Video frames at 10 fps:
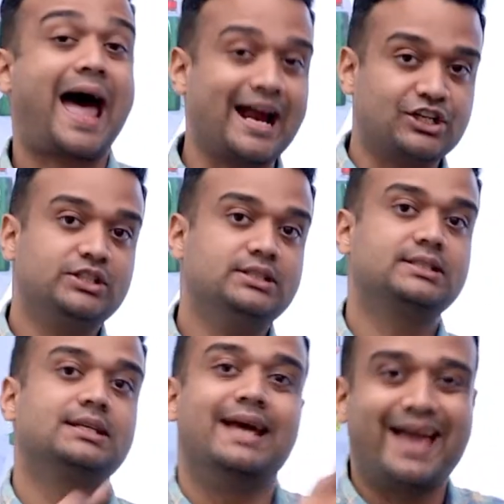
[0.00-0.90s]

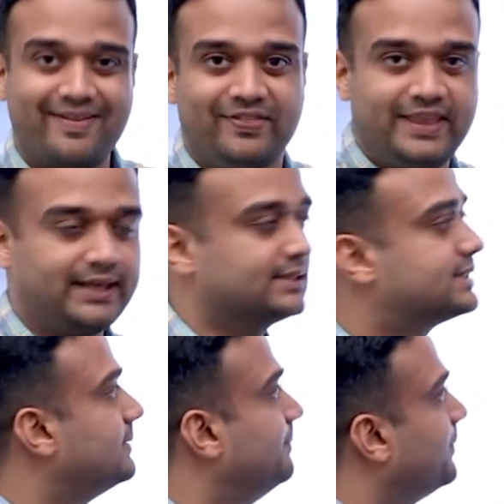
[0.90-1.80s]
actions and
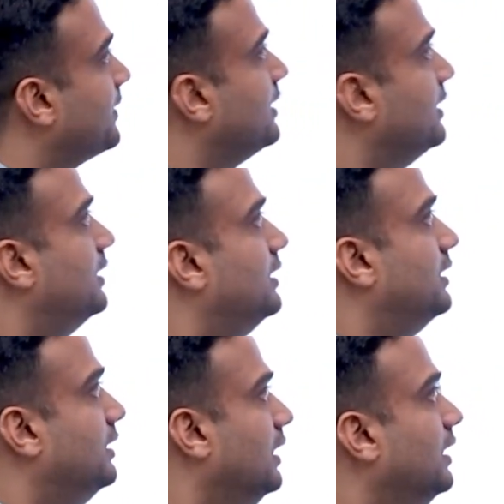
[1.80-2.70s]
things.
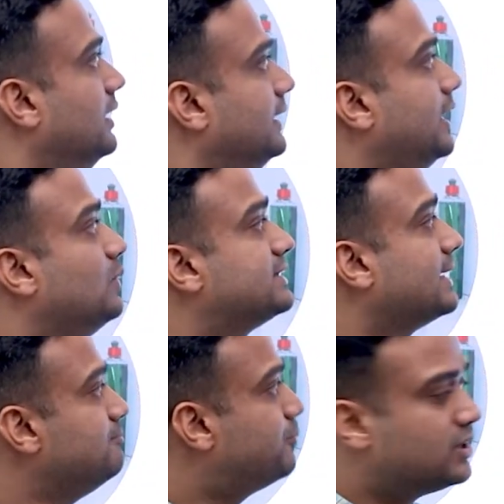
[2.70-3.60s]
He was
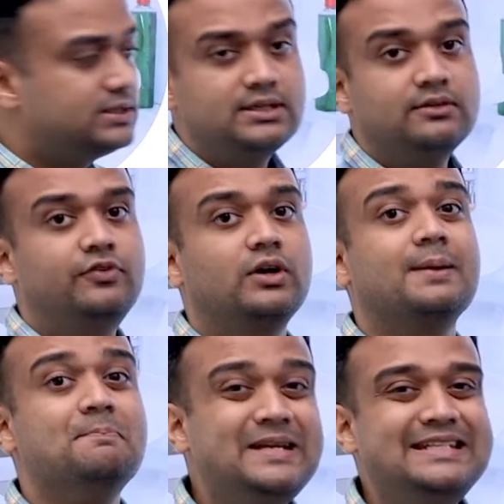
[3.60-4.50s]
imprisoned for
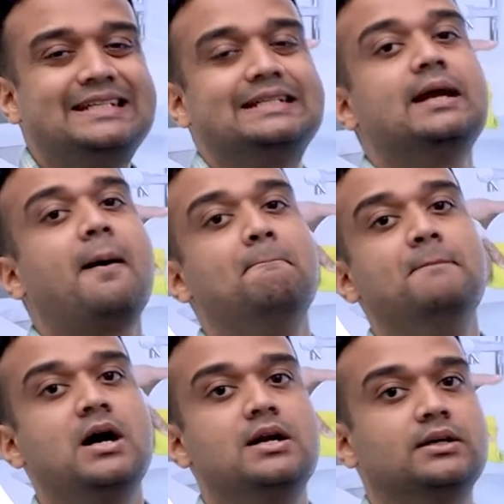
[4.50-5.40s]
committing
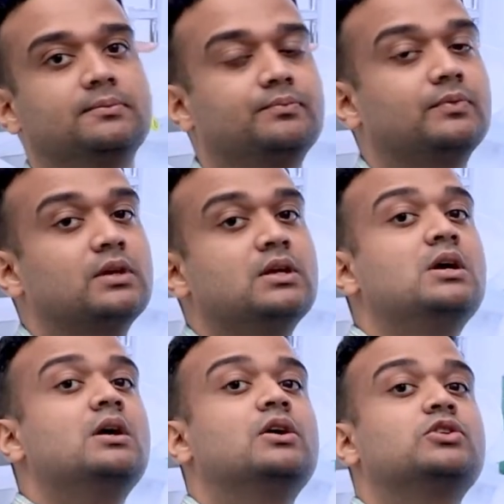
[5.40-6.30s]
murder.
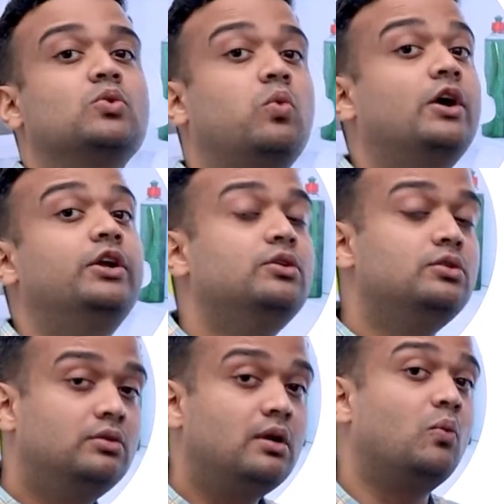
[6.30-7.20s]
So what do you
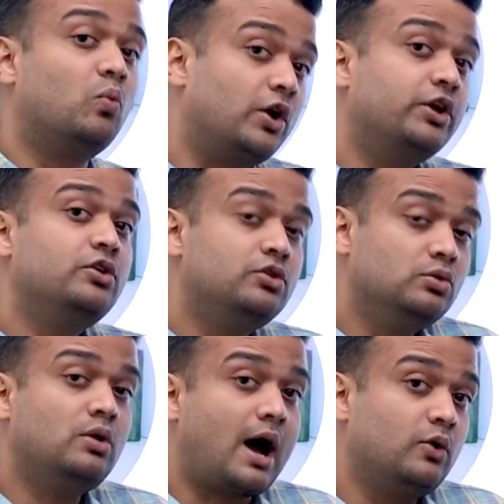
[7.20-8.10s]
what do you
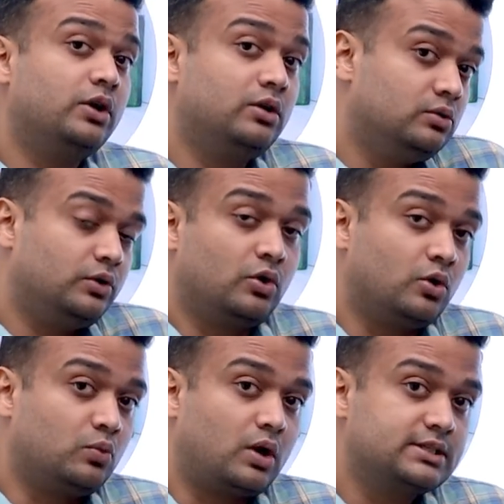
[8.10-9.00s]
do? How do you you
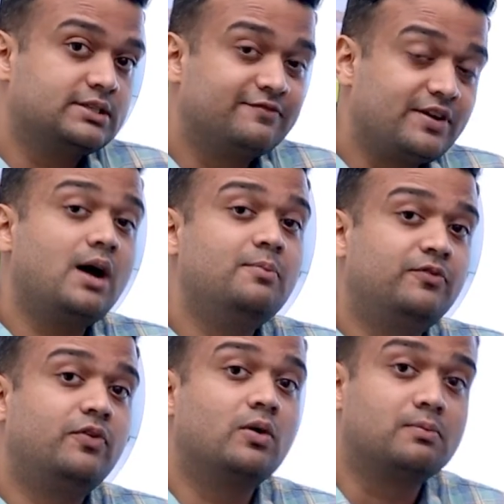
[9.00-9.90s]
know what is the verb
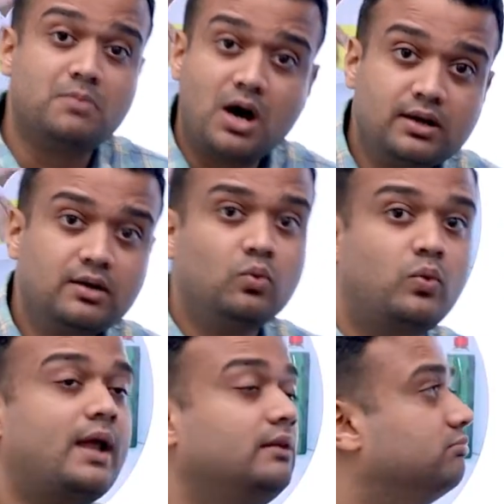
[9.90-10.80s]
for murder?
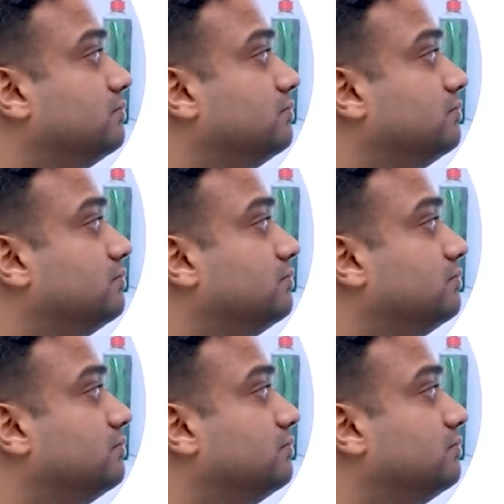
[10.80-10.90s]
Well,